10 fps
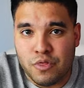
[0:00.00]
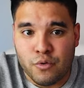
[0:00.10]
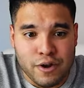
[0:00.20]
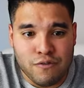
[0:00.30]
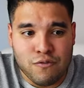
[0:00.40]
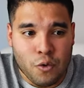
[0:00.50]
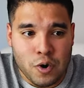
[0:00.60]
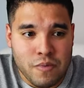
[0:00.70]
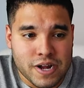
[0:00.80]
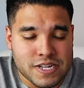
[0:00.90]
in three to
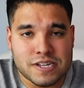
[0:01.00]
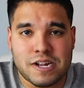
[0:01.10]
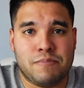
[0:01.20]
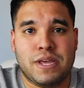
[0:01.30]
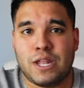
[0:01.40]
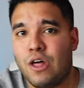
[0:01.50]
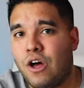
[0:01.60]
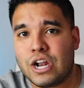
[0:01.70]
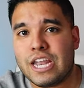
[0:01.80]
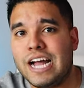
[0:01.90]
four months. It's gonna be a
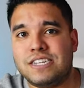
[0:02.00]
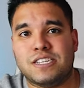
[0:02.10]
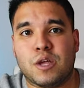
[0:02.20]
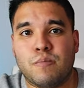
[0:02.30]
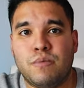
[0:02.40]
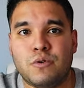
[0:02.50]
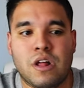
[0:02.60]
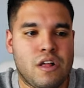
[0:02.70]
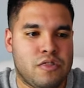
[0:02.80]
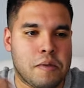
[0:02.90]
long lasting
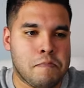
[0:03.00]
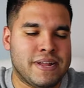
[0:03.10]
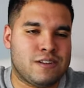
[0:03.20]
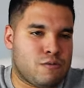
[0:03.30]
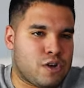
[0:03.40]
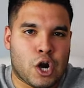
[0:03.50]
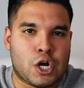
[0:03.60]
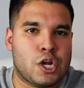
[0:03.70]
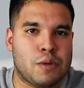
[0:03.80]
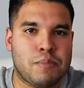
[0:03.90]
boot. The midsoles
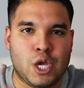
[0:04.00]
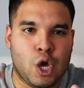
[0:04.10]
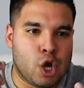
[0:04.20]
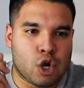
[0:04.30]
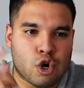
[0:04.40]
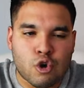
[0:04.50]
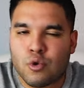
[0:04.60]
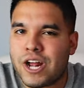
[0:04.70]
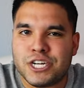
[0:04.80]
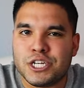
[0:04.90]
aren't gonna be
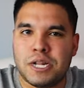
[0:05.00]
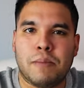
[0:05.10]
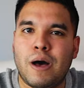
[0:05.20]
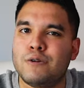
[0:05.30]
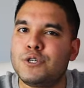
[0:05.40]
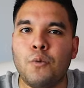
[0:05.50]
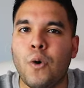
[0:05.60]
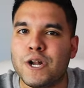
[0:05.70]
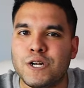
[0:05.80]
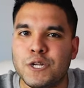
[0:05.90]
crushed in about
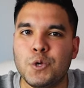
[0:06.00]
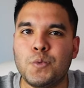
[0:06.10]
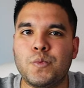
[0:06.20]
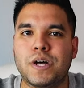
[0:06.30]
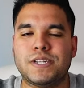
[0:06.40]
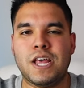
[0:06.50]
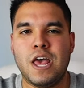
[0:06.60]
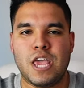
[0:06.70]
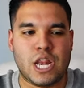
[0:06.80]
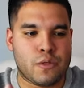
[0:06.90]
one or two months.
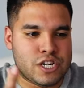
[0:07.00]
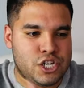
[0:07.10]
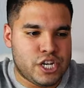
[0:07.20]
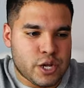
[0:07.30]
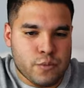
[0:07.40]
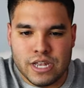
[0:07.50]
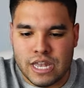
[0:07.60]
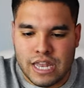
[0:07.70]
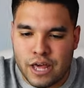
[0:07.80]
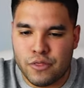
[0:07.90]
You know, the
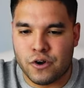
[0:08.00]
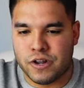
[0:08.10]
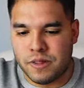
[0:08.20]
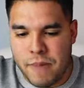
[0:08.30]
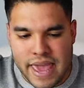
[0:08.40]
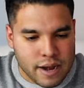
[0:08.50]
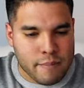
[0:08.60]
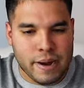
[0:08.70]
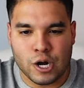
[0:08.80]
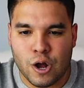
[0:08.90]
genuine leather, made
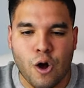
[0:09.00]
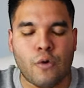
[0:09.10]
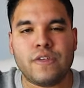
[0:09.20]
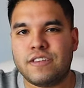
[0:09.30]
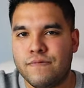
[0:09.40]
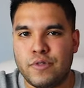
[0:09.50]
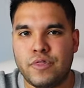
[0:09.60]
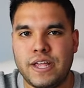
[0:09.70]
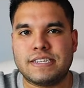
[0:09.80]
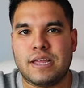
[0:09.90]
in America, all these
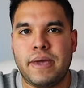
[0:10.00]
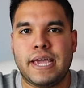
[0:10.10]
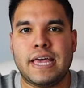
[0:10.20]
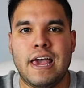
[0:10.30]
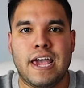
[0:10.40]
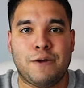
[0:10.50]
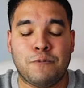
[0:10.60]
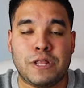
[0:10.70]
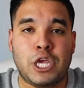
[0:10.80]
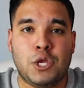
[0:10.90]
different things to make a
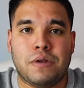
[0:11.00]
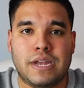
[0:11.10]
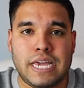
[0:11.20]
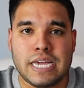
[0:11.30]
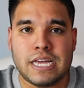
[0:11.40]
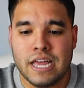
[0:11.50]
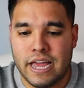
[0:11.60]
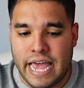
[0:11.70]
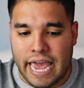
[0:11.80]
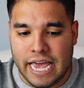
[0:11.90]
really unique
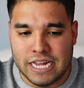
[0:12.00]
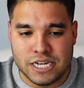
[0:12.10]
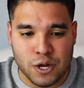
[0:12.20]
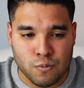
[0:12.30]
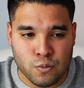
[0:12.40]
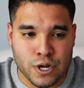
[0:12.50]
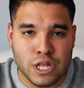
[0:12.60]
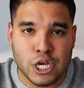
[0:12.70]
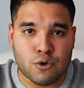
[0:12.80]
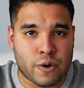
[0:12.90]
and
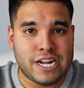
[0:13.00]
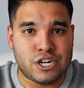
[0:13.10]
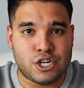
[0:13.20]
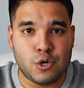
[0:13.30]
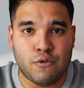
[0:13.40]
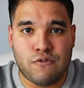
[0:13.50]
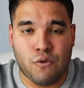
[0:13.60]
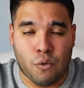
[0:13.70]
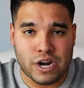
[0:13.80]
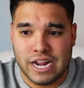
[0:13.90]
really great shoe
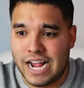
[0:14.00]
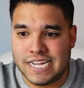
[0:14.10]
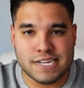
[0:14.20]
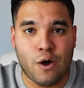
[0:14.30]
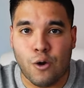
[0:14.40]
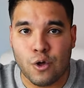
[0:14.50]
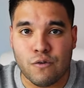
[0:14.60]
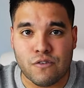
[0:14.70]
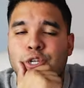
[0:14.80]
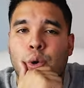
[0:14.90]
for guys all
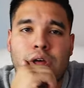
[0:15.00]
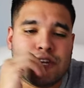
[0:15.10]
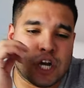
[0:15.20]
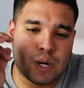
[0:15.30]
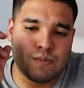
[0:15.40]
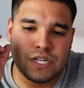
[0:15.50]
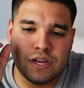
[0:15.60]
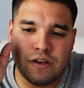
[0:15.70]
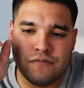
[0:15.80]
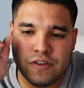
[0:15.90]
over. So on terms
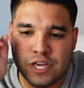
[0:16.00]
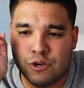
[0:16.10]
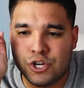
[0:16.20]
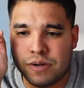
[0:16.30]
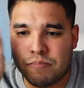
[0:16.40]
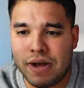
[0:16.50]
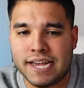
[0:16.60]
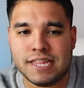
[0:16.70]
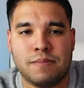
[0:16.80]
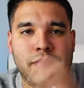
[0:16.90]
of you should
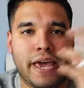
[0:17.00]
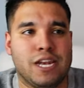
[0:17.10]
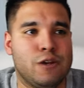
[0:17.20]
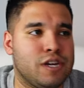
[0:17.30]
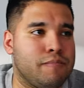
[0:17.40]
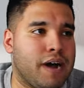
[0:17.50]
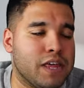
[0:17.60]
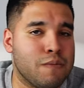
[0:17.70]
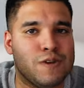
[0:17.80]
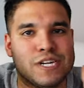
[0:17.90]
buy them and you should
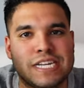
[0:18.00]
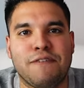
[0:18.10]
buy them, you should